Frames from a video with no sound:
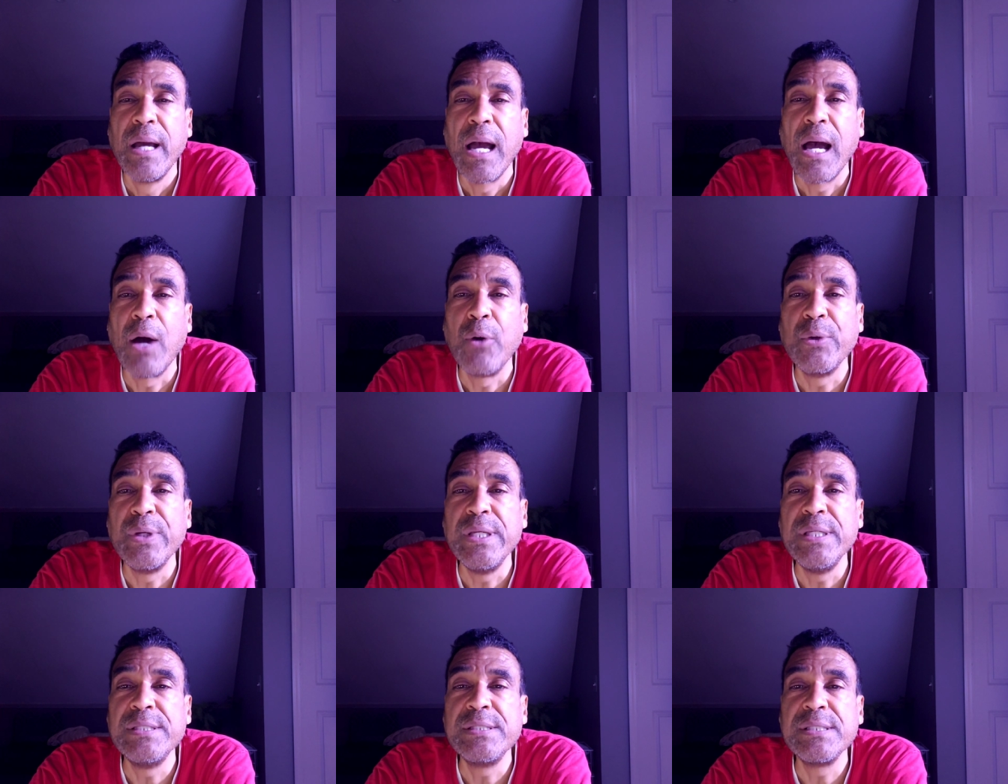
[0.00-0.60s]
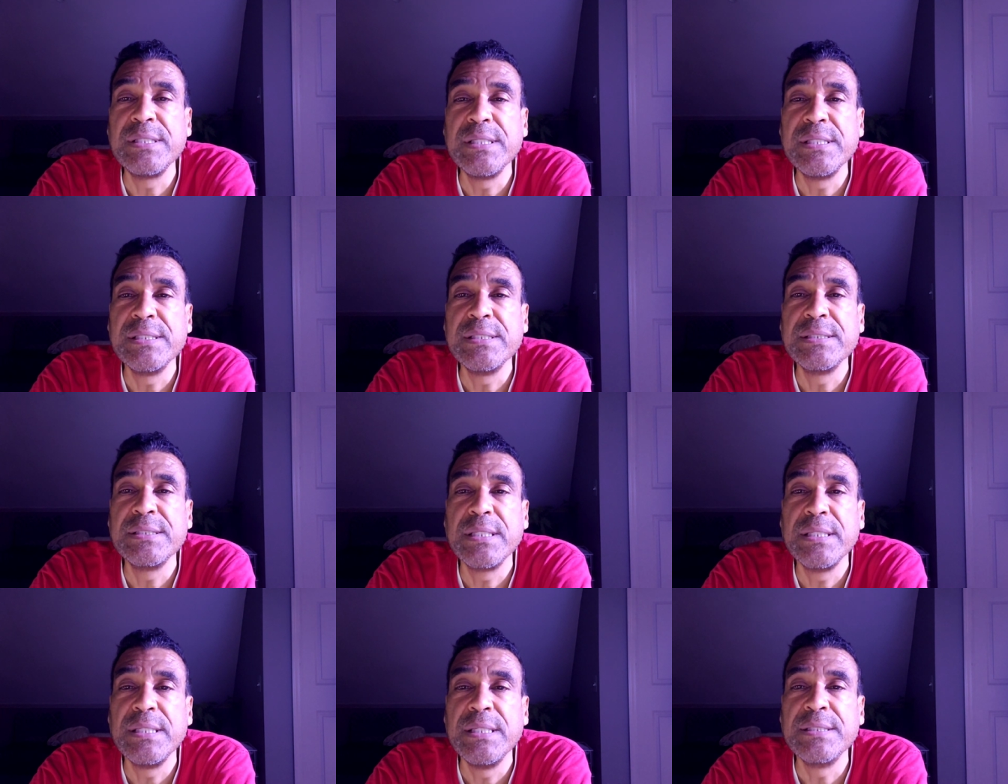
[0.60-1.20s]
how easy
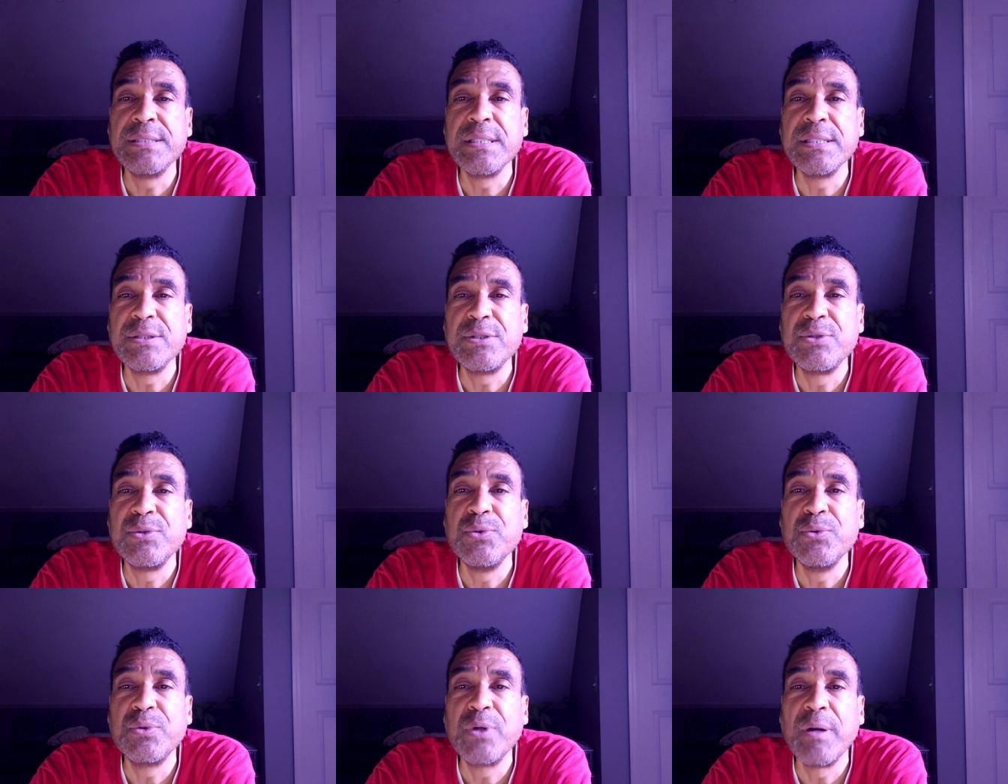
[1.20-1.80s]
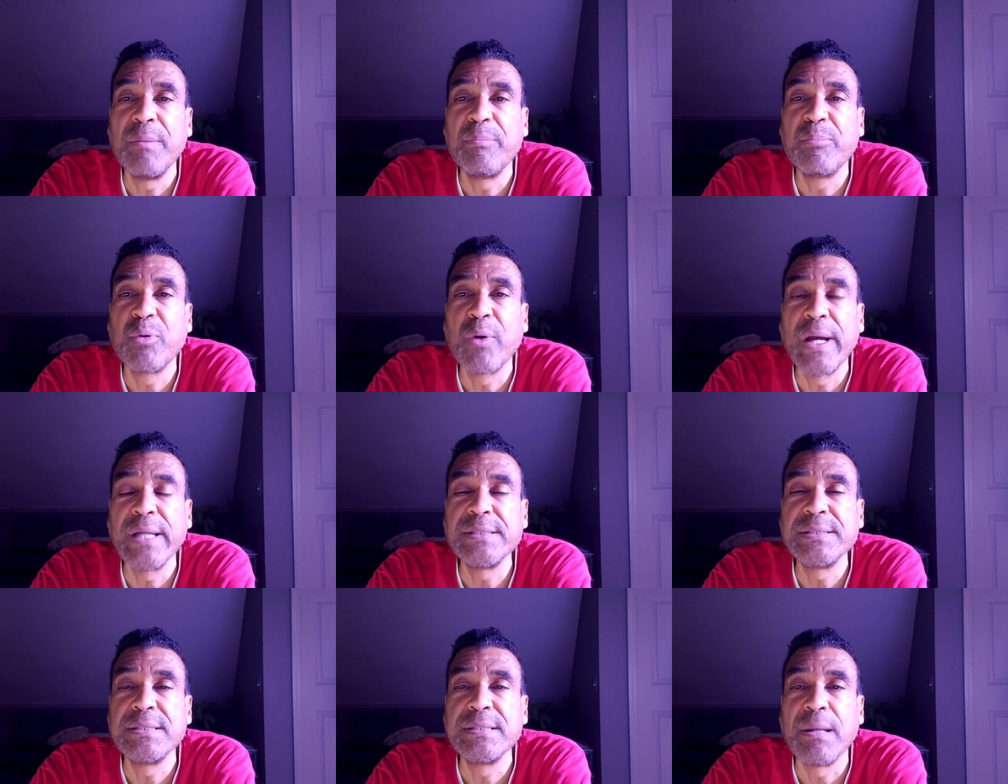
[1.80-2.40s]
is, is it to
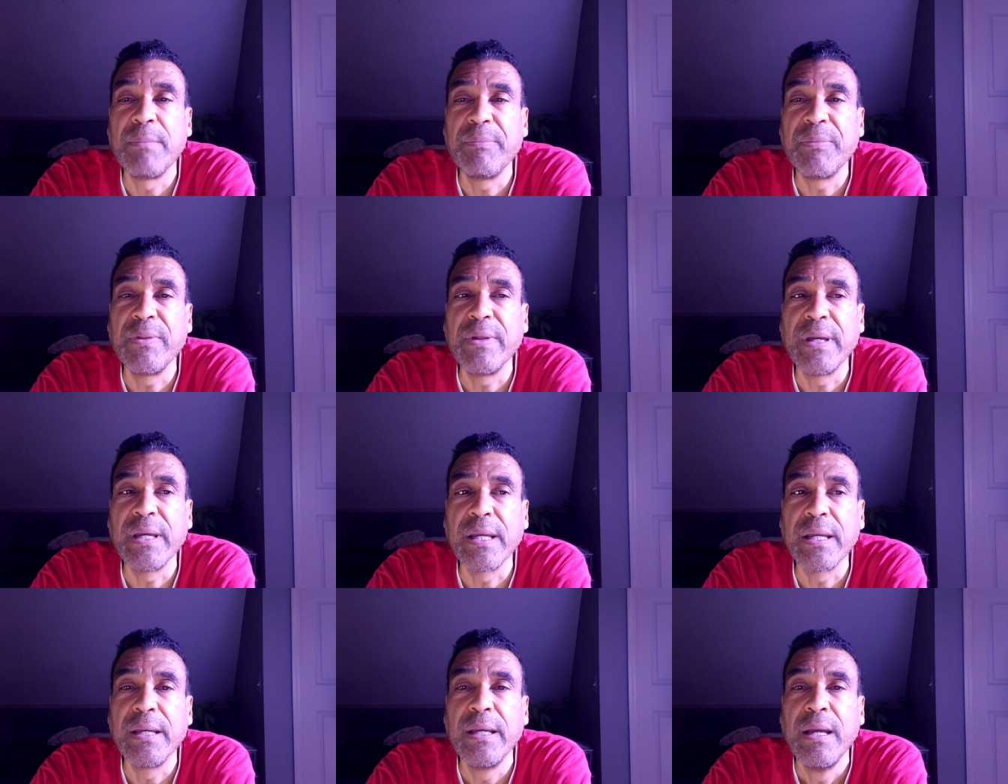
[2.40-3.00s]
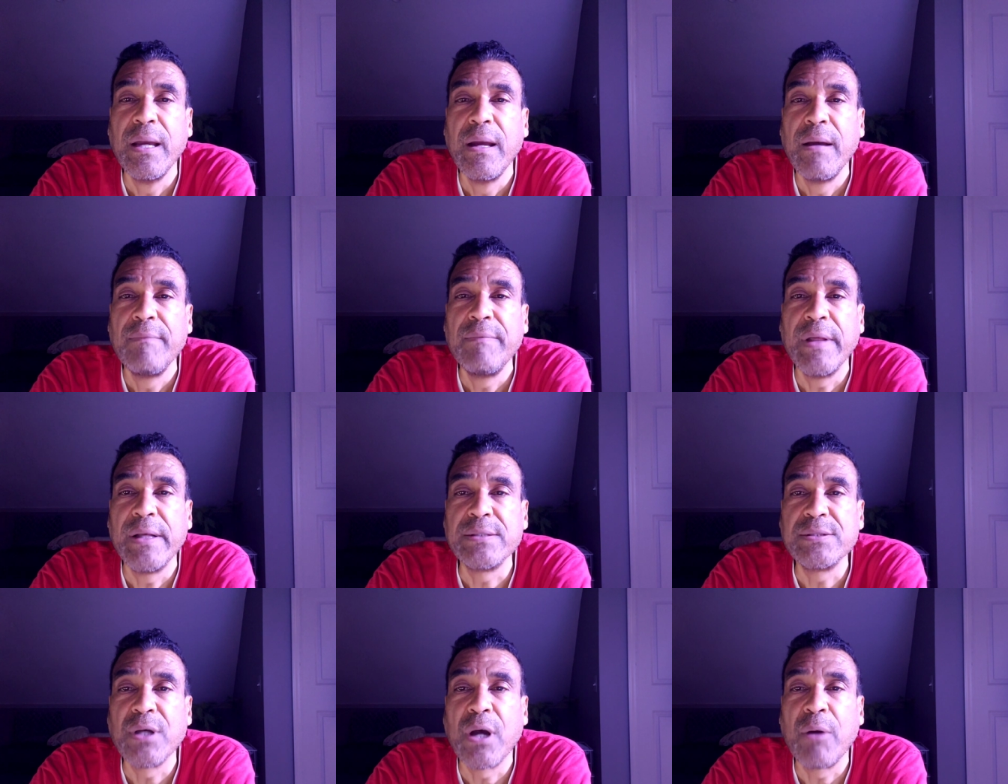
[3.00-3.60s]
compress something
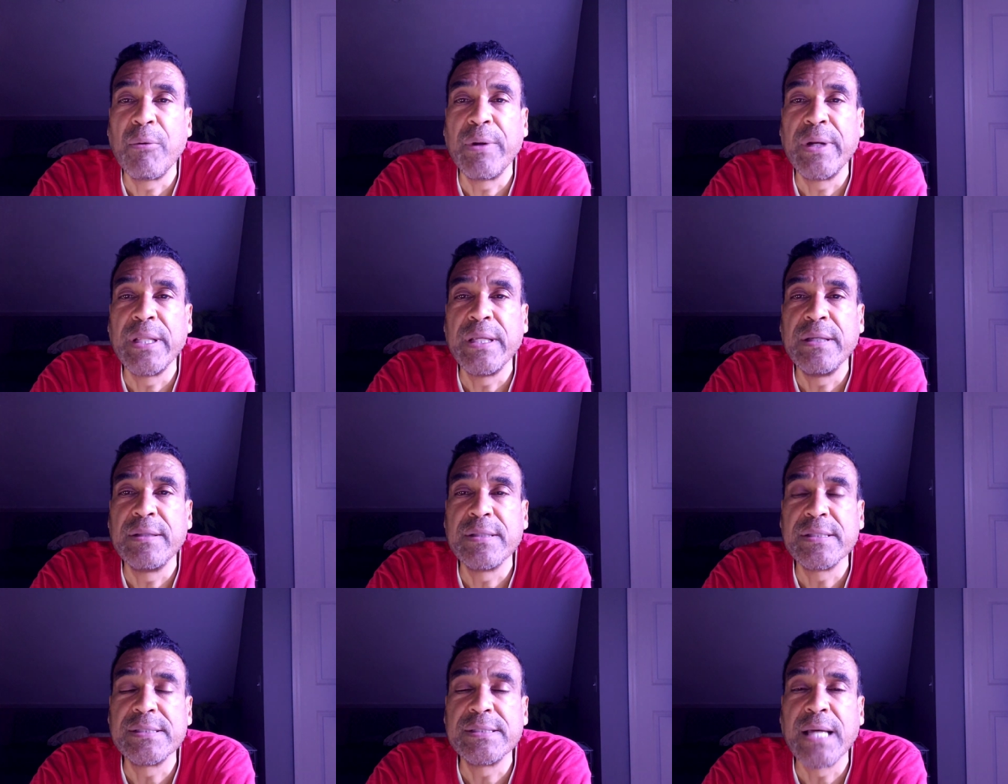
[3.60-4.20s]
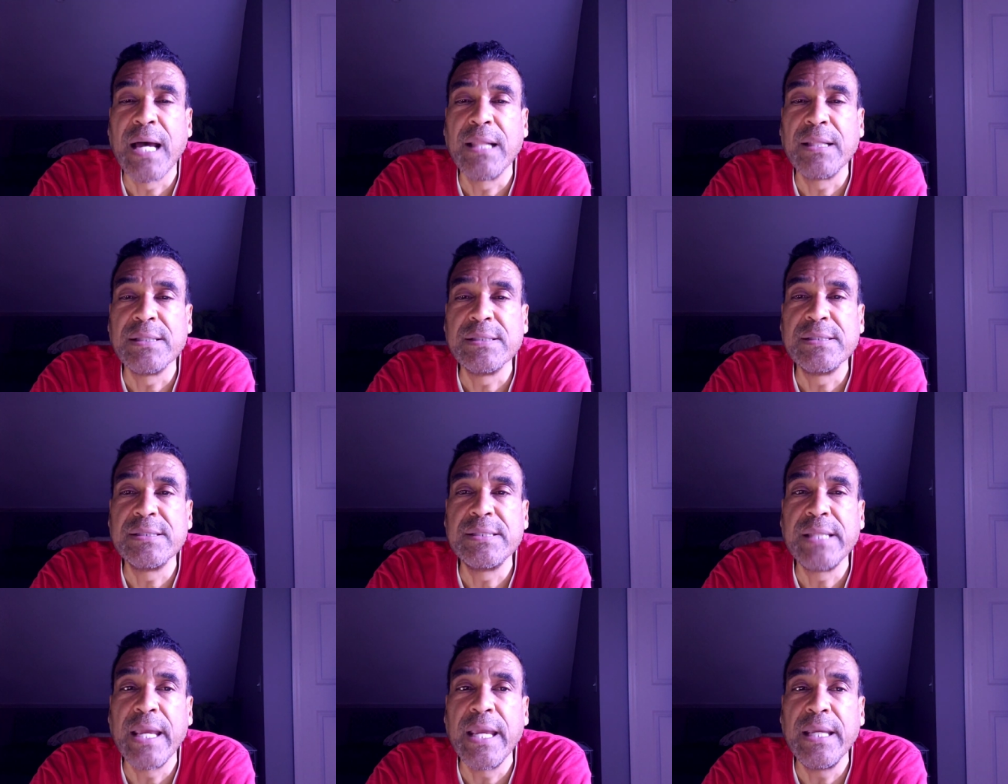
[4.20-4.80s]
that's already in the
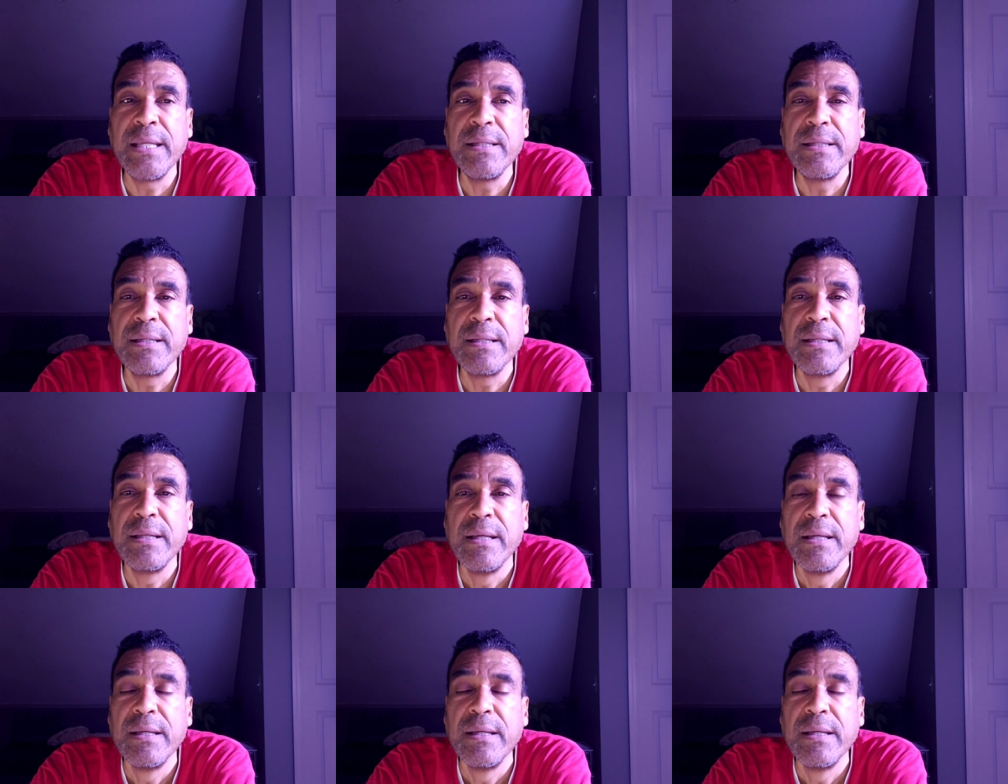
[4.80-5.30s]
solid state?